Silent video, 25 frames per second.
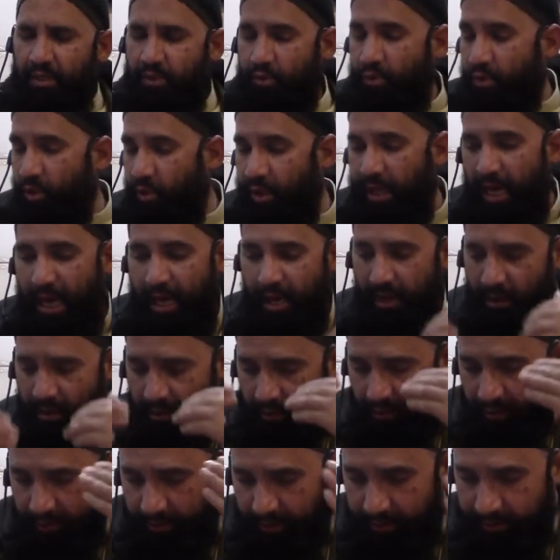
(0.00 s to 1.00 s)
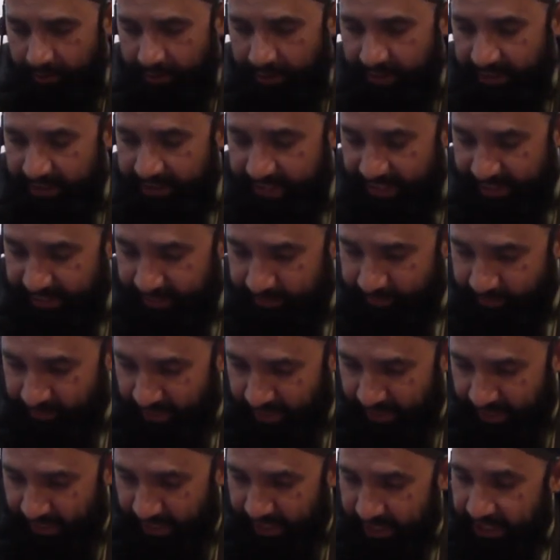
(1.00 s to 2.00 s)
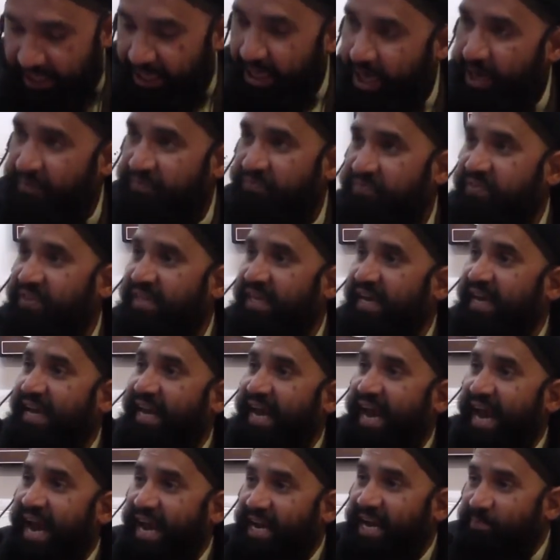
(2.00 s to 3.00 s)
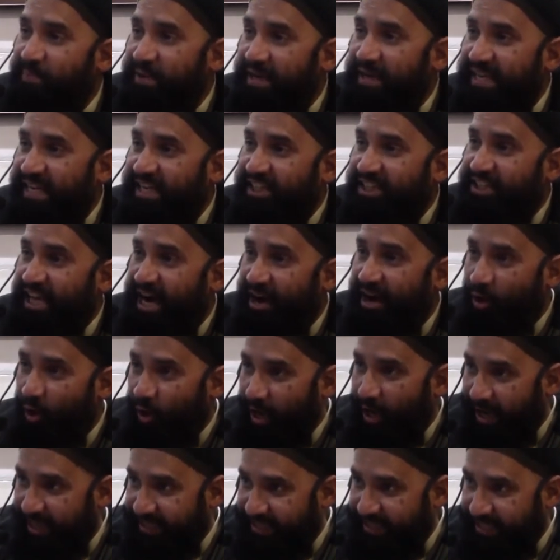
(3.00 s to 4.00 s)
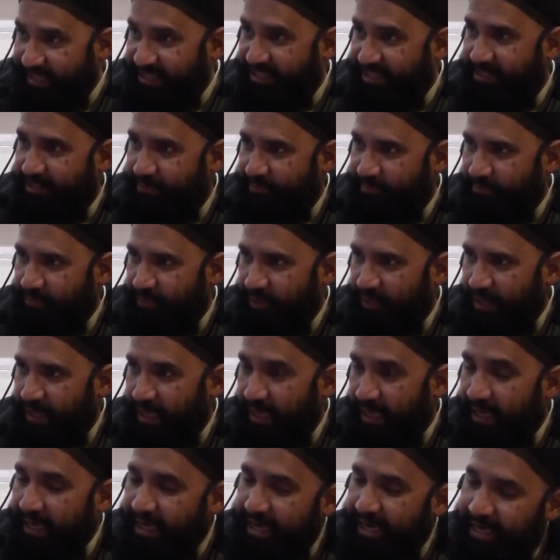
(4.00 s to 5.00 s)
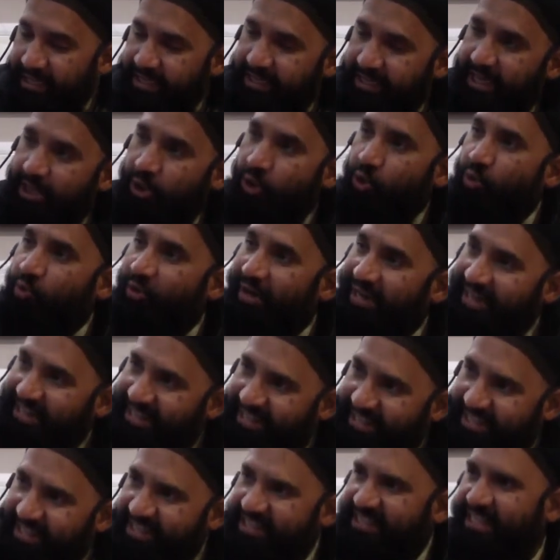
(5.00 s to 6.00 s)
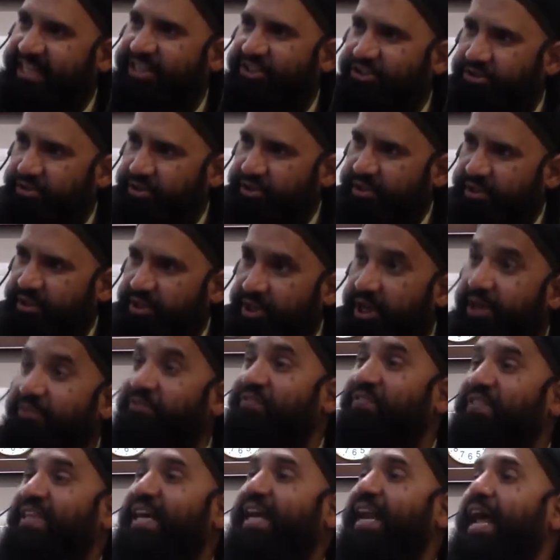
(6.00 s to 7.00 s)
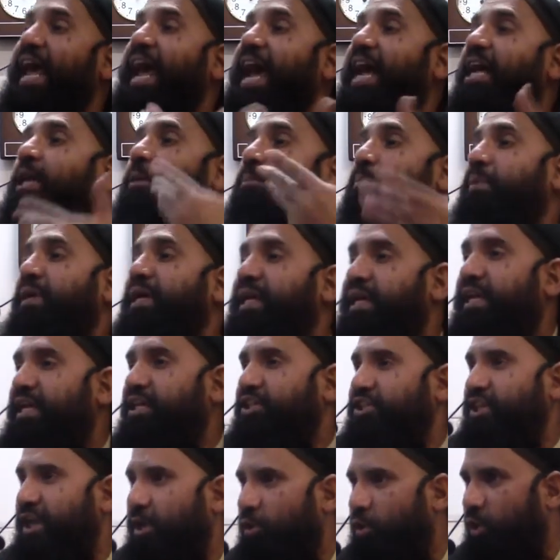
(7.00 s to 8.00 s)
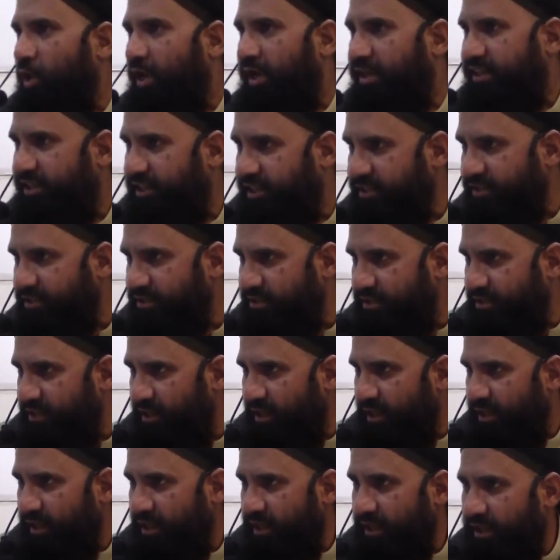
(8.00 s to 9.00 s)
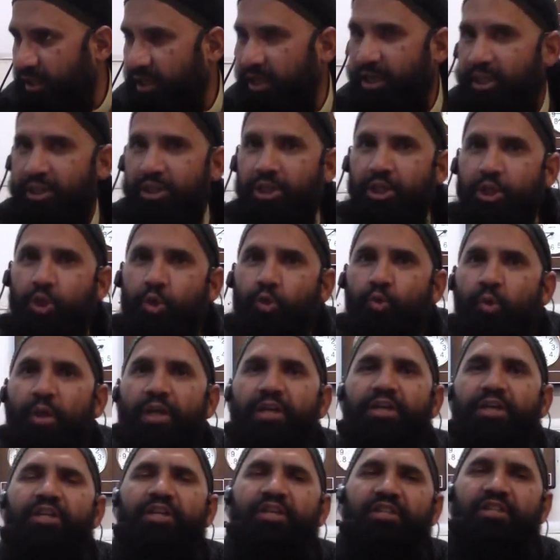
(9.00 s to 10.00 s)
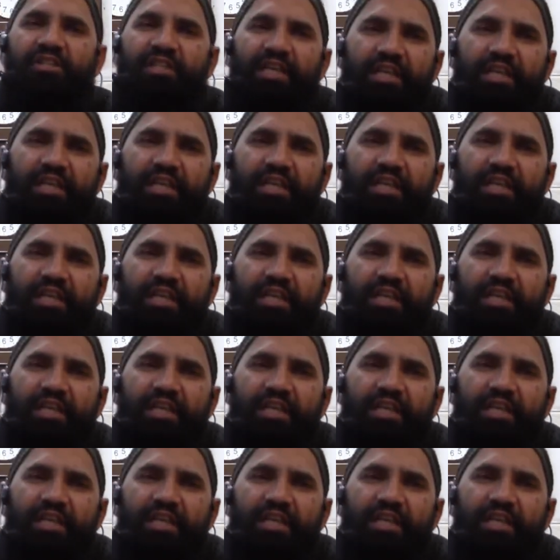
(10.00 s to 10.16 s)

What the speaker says: he said, if there had been a Shaykh al-Hadith in the 20th century, if there had been a Shaykh al-Hadith in the 20th